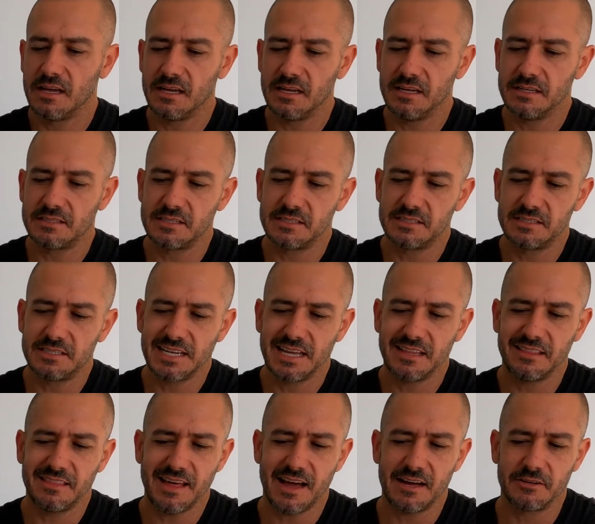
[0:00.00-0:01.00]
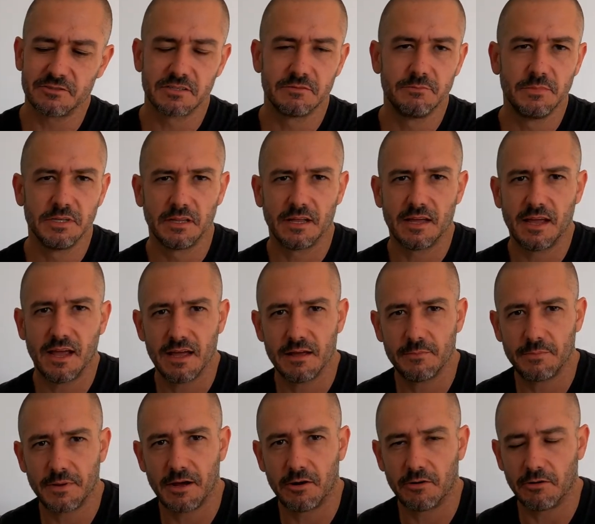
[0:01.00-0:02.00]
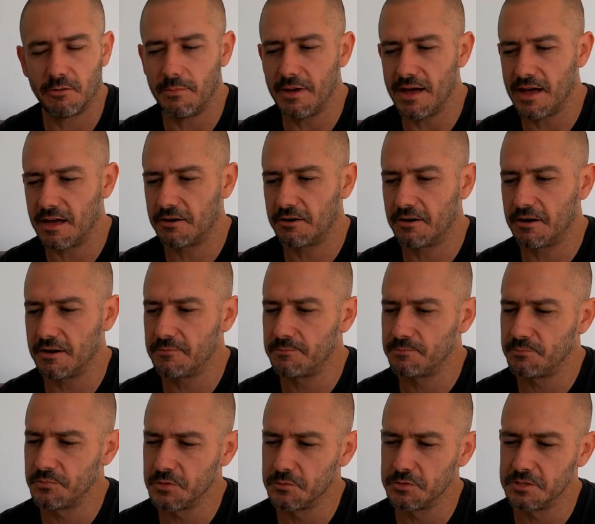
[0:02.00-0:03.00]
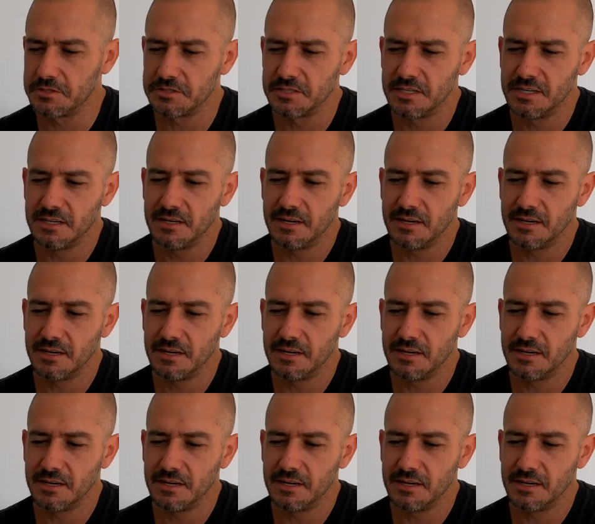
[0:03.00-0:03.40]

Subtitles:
It's a 10,000 milliamp hour battery, which